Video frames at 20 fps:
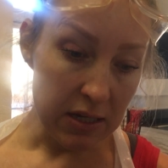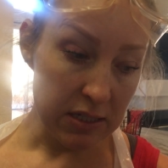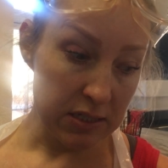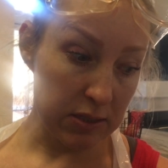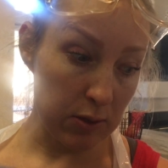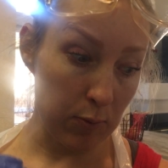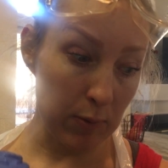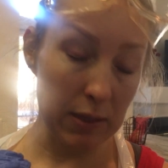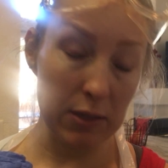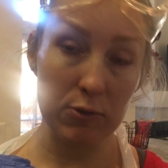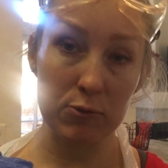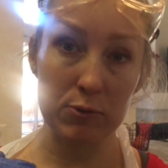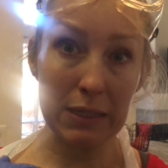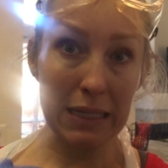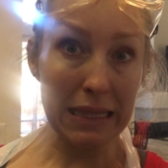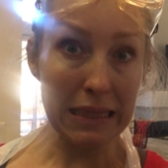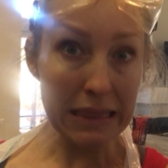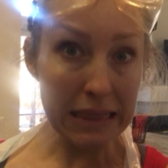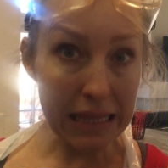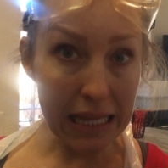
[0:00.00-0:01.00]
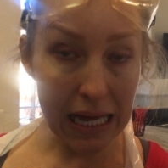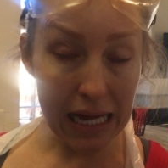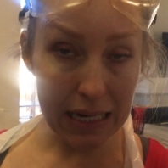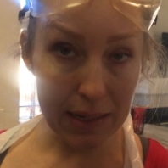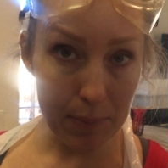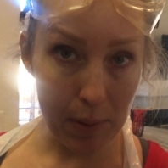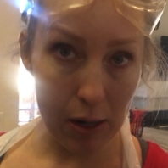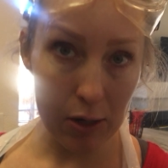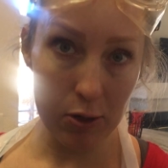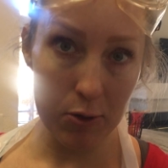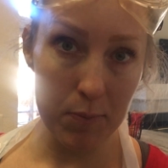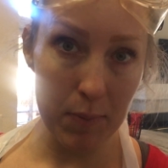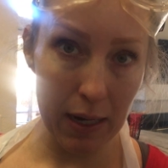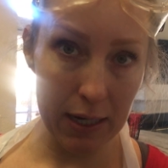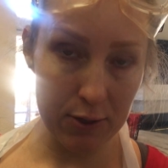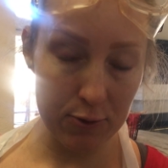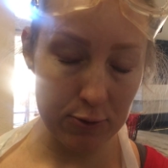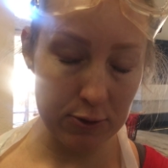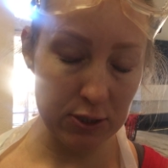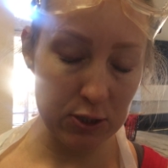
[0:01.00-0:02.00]
So we learned a lot about our
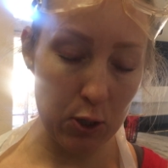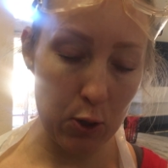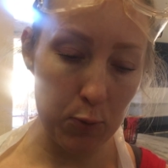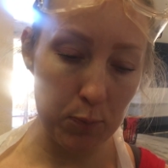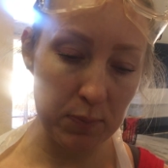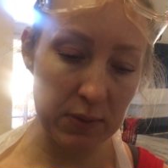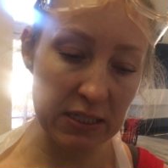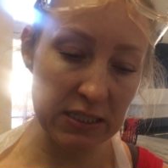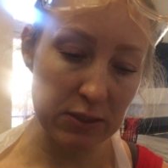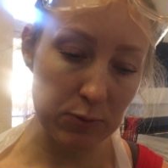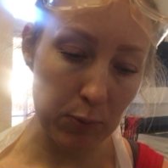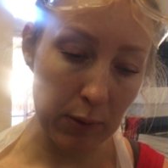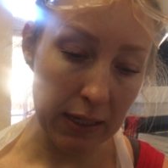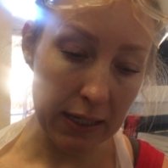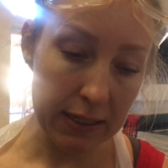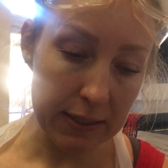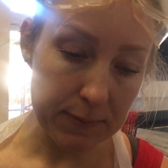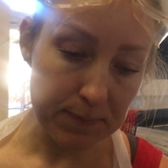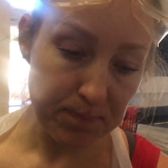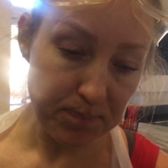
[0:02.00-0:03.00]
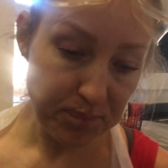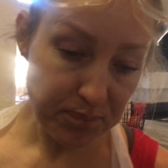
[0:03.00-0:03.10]
microscope this week.